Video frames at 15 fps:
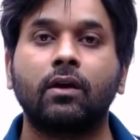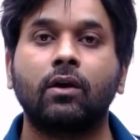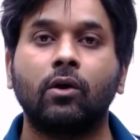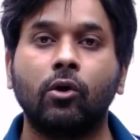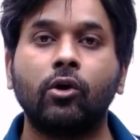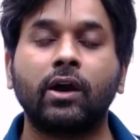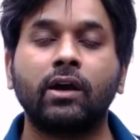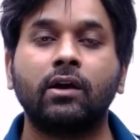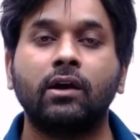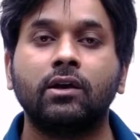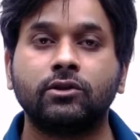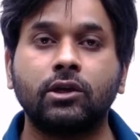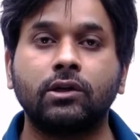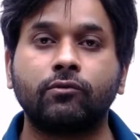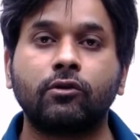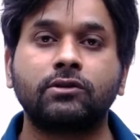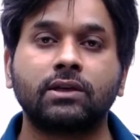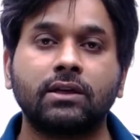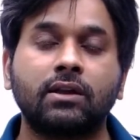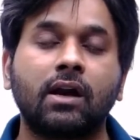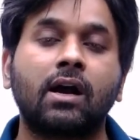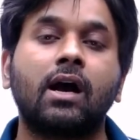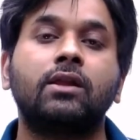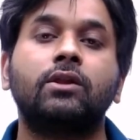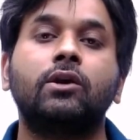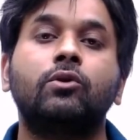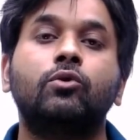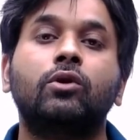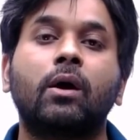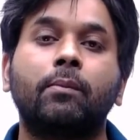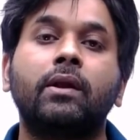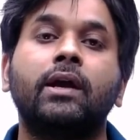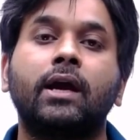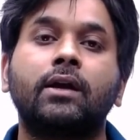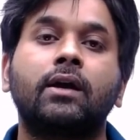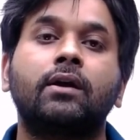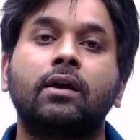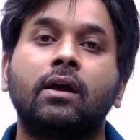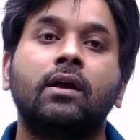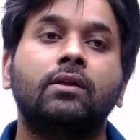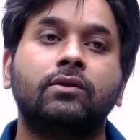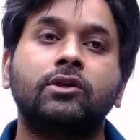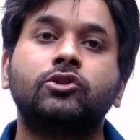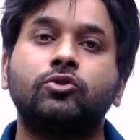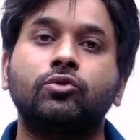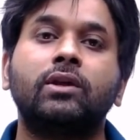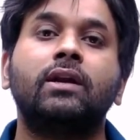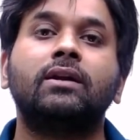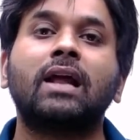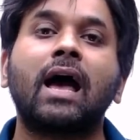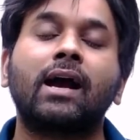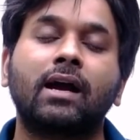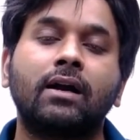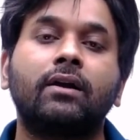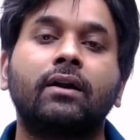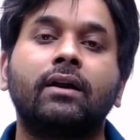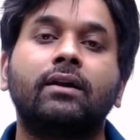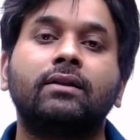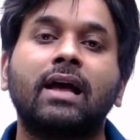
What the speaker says: Okay, so it was Indira Gandhi who communicated this to the entire country,